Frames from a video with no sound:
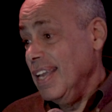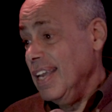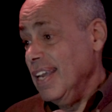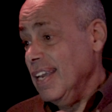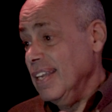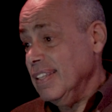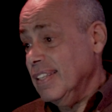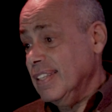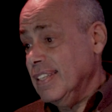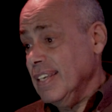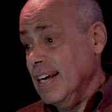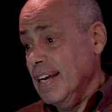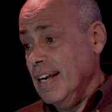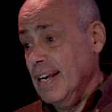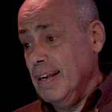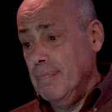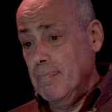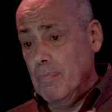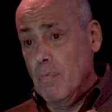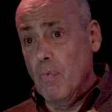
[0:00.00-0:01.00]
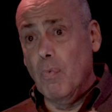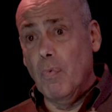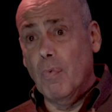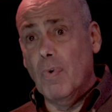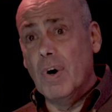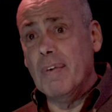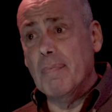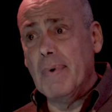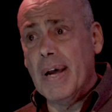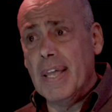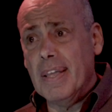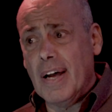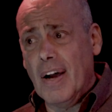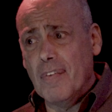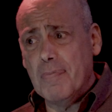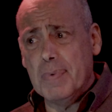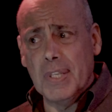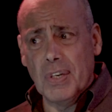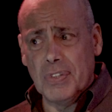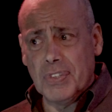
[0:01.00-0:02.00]
And uh, one of my,
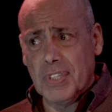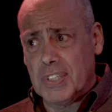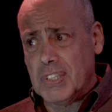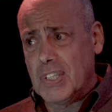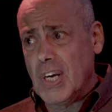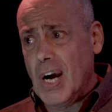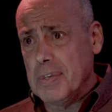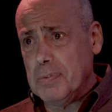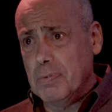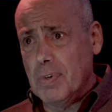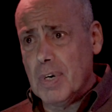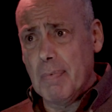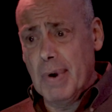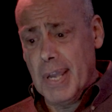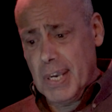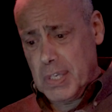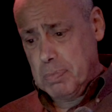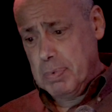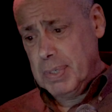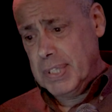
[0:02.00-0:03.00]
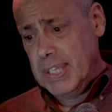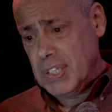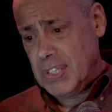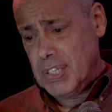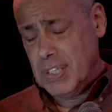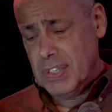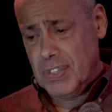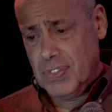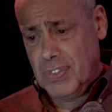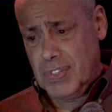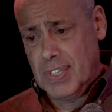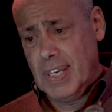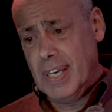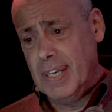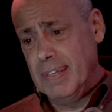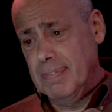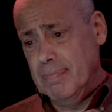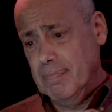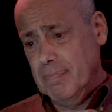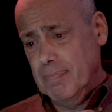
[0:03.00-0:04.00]
I've been there six times. One of my expeditions
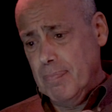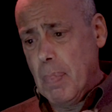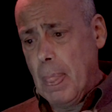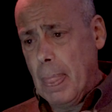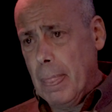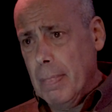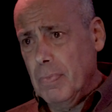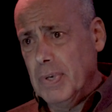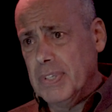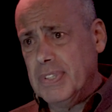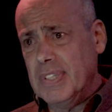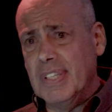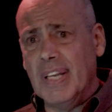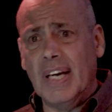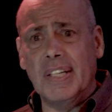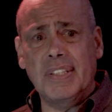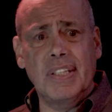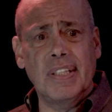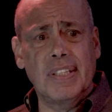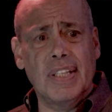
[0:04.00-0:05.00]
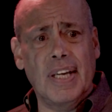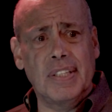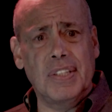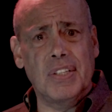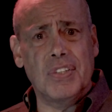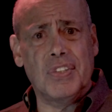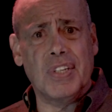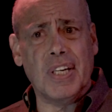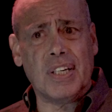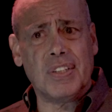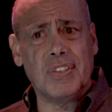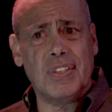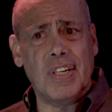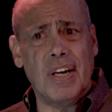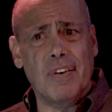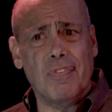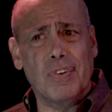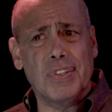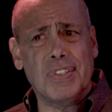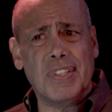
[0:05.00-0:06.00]
uh, was in 1996.
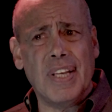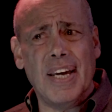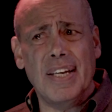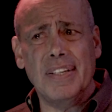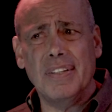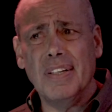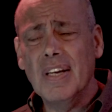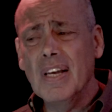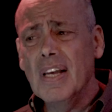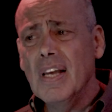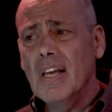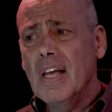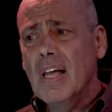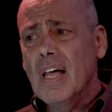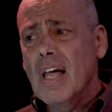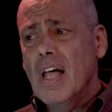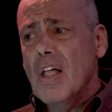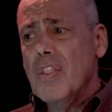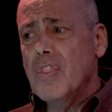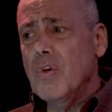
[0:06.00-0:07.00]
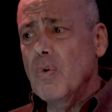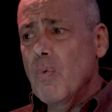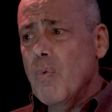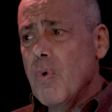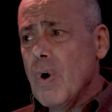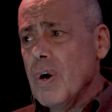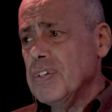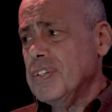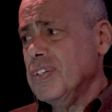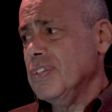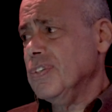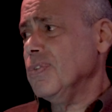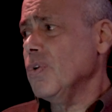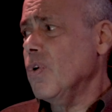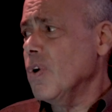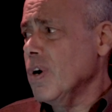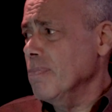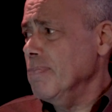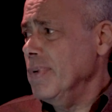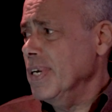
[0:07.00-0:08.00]
Everest had the worst
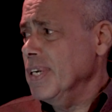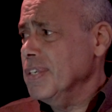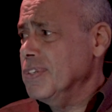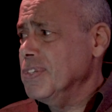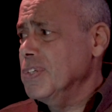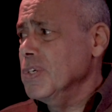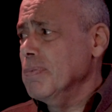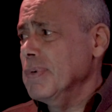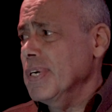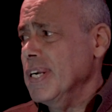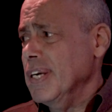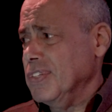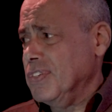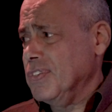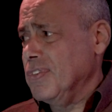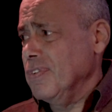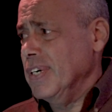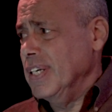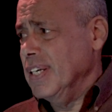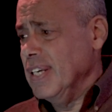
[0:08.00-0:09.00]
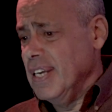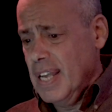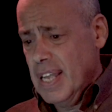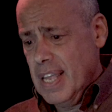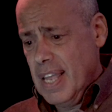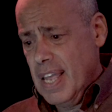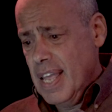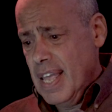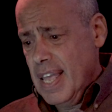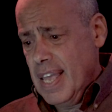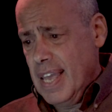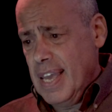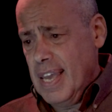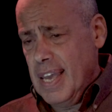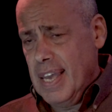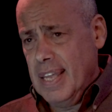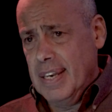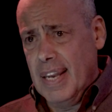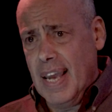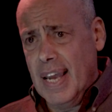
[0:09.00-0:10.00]
storm in its human history.
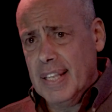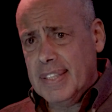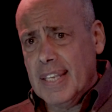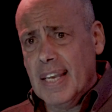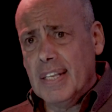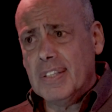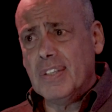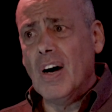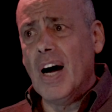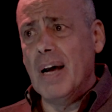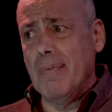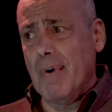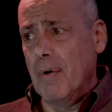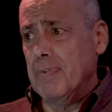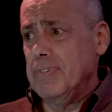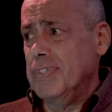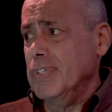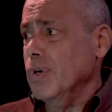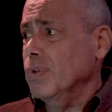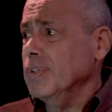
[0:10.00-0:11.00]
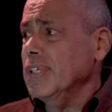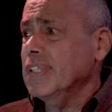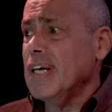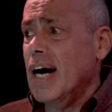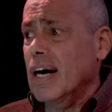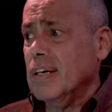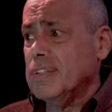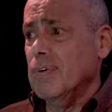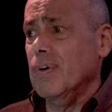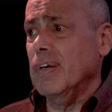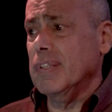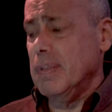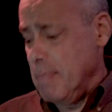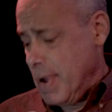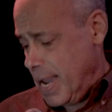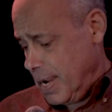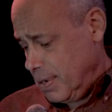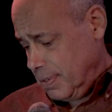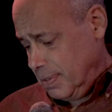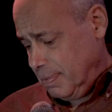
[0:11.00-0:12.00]
And at that time, I was the only doctor on the
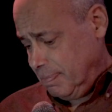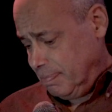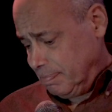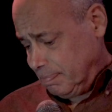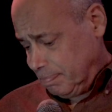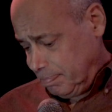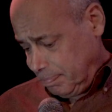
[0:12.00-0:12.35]
mountain.